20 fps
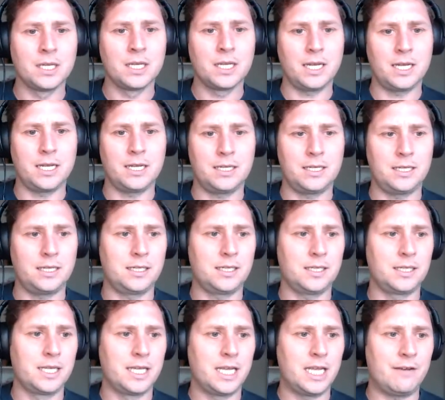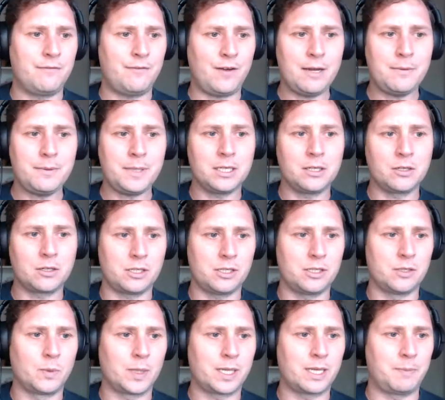If I were to look
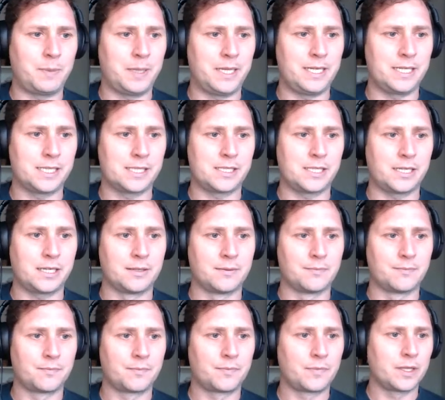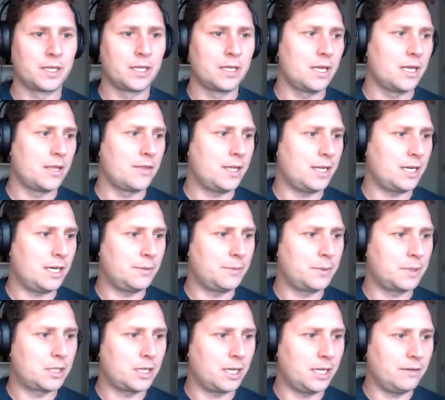on Wikipedia, say, then I
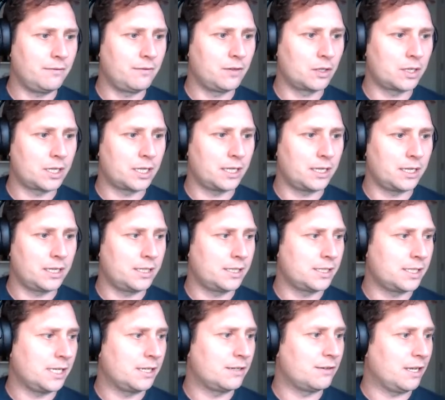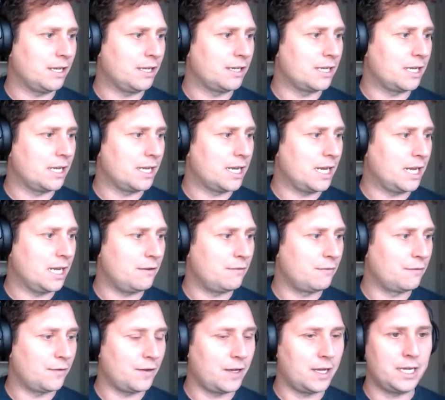would kind of look and
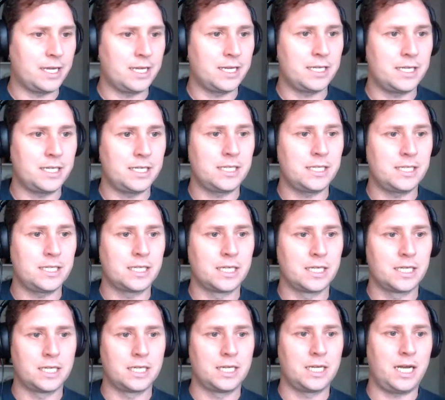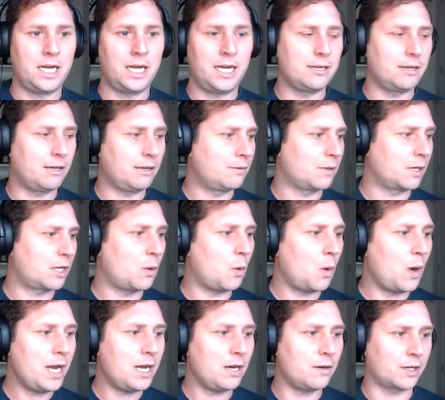have I
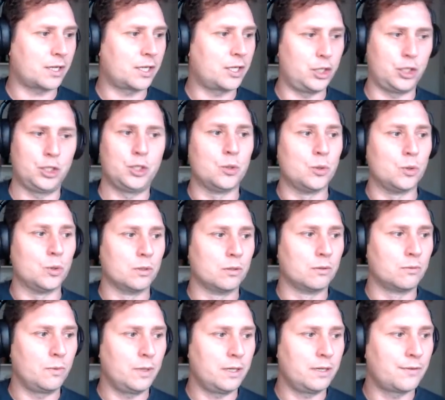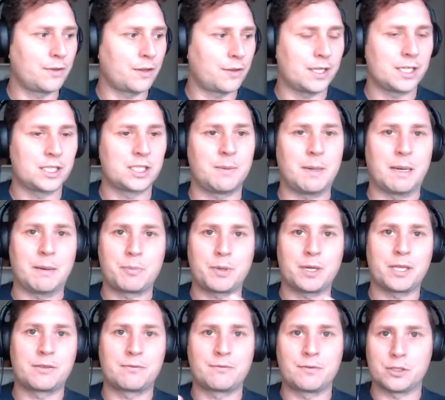require a queue. One of the things about
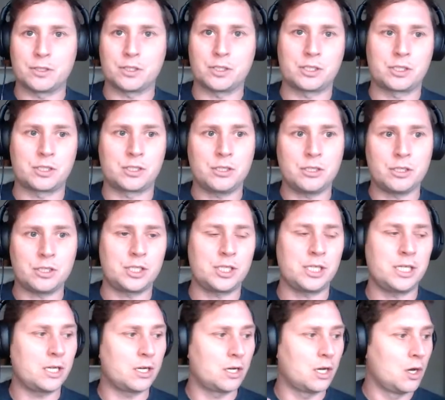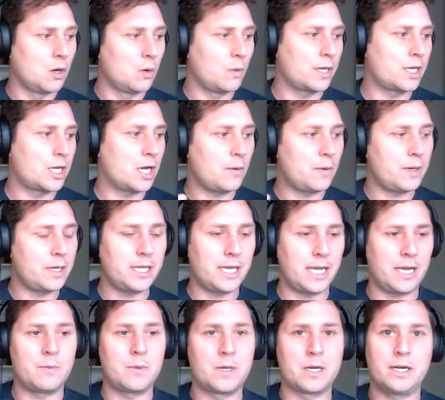breadth-first searching, we're going
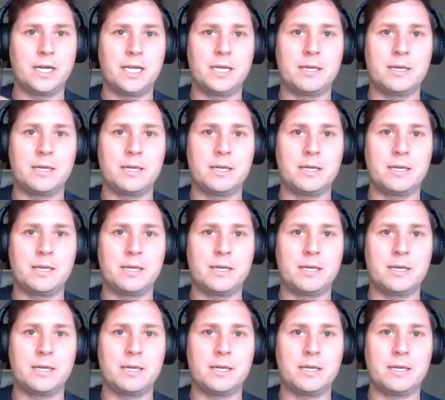and we're